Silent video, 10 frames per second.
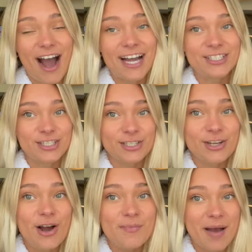I just
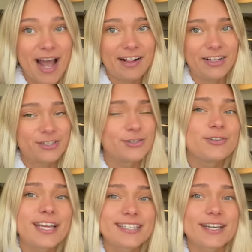got back like two
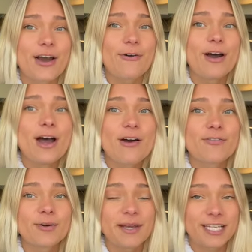days ago
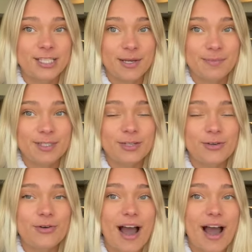from a trip to,